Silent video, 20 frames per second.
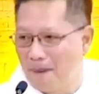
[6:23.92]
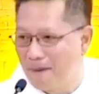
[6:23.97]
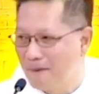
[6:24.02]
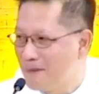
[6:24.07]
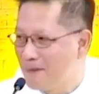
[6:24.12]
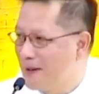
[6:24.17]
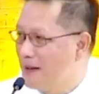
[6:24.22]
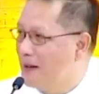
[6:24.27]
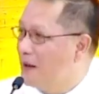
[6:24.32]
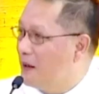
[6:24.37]

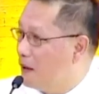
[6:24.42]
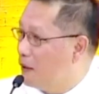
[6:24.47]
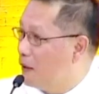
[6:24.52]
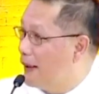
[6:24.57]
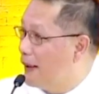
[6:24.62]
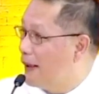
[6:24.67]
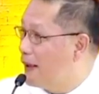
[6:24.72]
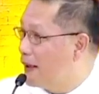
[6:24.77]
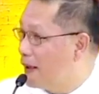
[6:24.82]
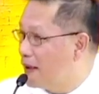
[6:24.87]

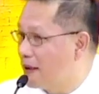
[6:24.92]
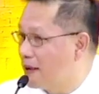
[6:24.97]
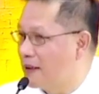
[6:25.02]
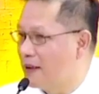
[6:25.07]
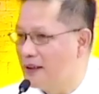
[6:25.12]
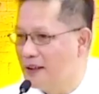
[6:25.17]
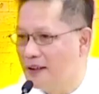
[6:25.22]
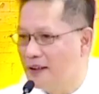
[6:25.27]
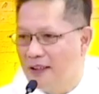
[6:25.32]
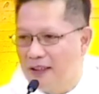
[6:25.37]
Where
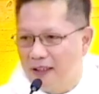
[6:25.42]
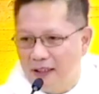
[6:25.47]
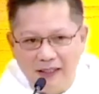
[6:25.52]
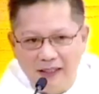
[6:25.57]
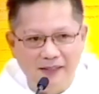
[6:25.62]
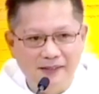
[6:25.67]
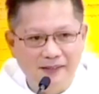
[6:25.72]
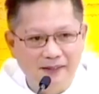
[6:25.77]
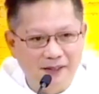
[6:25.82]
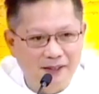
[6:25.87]
is
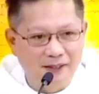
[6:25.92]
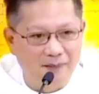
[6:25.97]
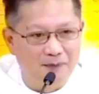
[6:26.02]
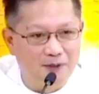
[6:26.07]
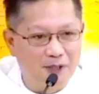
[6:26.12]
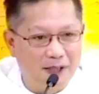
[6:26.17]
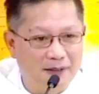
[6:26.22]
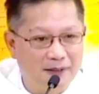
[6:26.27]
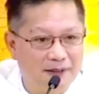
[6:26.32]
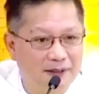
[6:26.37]
the
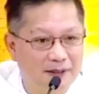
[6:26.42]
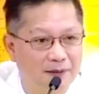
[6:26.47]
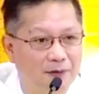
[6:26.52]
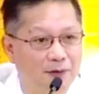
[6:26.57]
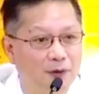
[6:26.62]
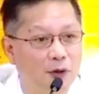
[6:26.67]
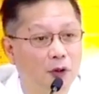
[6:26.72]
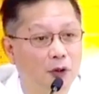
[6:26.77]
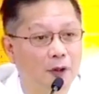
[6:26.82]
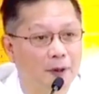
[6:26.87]
subjective
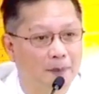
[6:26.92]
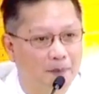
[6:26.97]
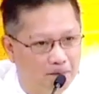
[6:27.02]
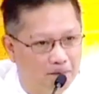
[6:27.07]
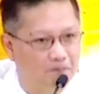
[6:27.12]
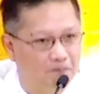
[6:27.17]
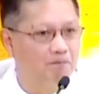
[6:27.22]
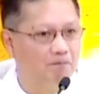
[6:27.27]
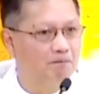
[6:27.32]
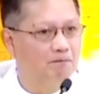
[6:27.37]
norm?
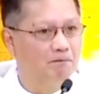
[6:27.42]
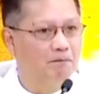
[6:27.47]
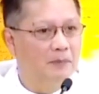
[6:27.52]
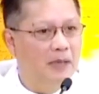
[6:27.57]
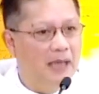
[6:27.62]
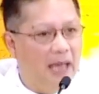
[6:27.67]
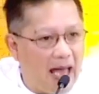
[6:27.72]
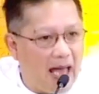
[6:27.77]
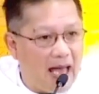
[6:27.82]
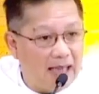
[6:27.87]

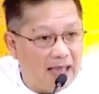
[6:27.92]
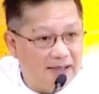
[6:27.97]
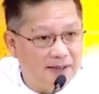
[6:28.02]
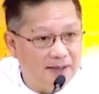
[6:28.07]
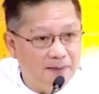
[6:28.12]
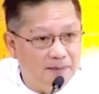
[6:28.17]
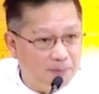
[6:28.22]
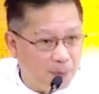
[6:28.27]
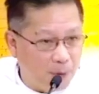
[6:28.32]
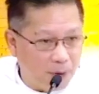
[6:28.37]
As
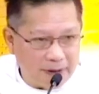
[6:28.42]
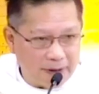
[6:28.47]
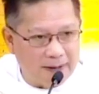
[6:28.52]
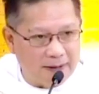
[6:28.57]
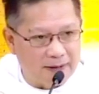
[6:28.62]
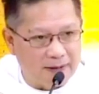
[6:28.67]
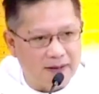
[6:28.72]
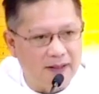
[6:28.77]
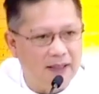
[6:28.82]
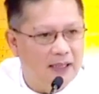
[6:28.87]
important
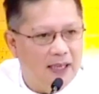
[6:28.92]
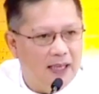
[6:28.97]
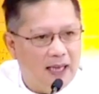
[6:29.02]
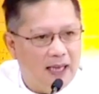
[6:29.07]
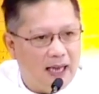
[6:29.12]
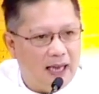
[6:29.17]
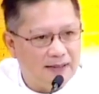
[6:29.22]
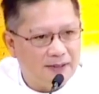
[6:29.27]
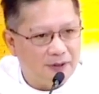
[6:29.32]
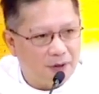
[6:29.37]

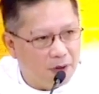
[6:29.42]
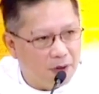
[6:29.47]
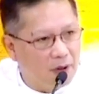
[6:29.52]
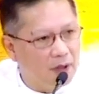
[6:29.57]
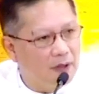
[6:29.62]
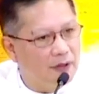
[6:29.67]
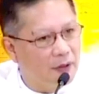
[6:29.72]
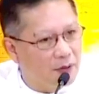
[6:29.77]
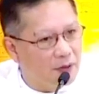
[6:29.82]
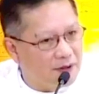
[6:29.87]
as all
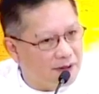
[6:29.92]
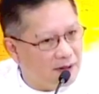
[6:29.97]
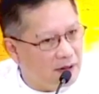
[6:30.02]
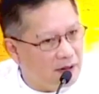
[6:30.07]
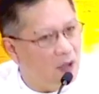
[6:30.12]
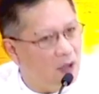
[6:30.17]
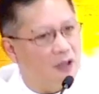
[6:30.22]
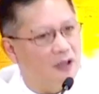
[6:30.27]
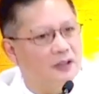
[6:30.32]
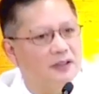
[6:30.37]
those
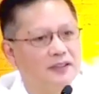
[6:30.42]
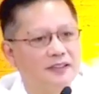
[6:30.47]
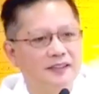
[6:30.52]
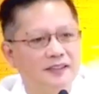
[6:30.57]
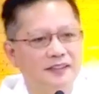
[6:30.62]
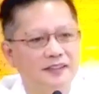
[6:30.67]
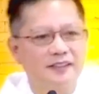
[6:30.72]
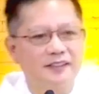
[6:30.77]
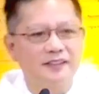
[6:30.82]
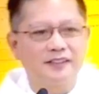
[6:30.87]

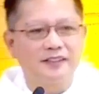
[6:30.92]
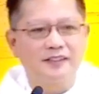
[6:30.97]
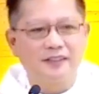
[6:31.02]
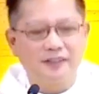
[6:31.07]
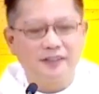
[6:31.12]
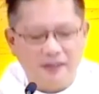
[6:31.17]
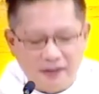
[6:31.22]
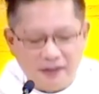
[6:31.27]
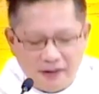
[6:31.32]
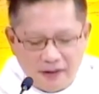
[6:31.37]
laws.
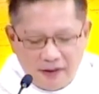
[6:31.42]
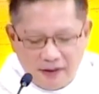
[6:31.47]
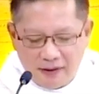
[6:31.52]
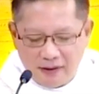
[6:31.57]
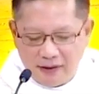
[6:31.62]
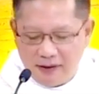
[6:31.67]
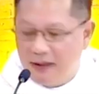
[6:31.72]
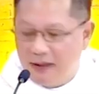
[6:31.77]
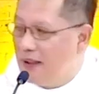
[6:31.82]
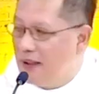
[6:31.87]

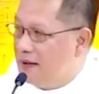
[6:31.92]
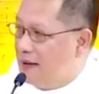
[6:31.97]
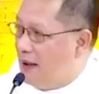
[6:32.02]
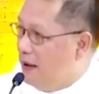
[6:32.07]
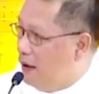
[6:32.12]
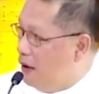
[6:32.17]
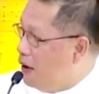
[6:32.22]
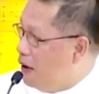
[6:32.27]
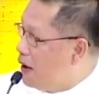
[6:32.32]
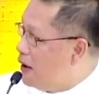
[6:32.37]
The
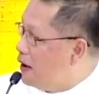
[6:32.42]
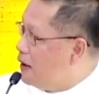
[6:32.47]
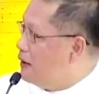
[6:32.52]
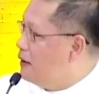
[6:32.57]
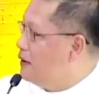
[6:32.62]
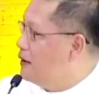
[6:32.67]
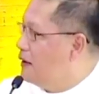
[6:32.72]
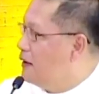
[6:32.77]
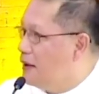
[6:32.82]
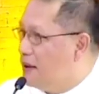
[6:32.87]
law
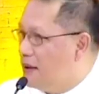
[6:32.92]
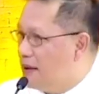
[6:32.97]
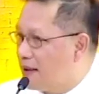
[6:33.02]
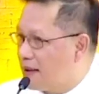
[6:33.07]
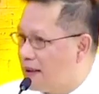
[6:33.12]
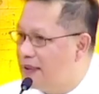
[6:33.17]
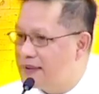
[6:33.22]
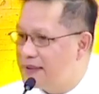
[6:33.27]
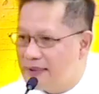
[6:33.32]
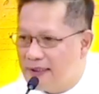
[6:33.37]

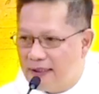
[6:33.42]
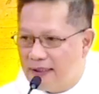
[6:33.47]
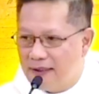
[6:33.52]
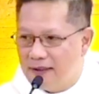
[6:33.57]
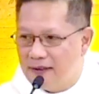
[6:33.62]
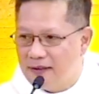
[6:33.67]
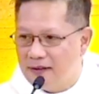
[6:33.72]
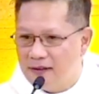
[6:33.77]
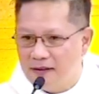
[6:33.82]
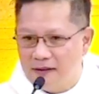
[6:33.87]

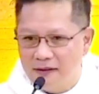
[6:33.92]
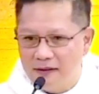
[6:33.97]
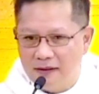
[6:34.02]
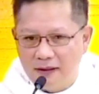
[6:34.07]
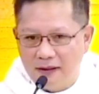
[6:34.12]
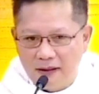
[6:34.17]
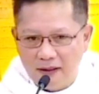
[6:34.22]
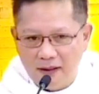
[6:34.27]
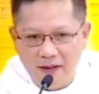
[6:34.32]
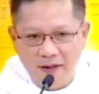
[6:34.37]
written
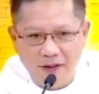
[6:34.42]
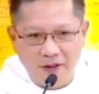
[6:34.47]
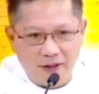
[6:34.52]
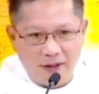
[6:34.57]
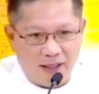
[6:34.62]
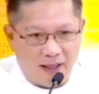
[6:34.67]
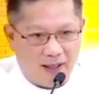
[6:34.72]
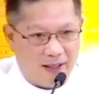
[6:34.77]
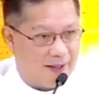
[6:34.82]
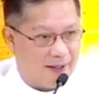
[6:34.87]
in your
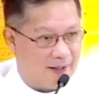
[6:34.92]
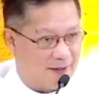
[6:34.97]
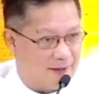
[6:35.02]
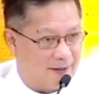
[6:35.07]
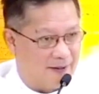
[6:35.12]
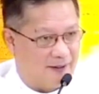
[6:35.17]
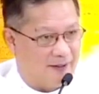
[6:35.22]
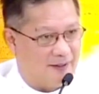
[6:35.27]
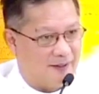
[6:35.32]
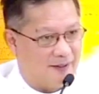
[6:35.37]

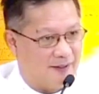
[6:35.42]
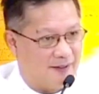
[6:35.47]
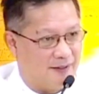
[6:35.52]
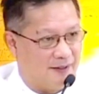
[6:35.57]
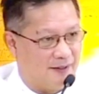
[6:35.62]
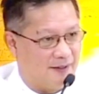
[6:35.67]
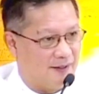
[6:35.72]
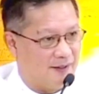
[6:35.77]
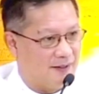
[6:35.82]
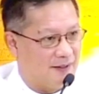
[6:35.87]

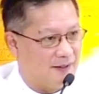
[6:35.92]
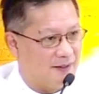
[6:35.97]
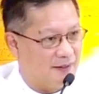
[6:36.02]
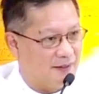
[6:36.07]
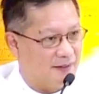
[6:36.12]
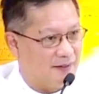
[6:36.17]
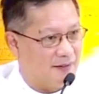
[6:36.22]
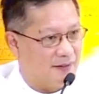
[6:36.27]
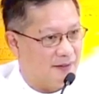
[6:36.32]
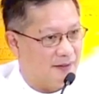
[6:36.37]
hearts.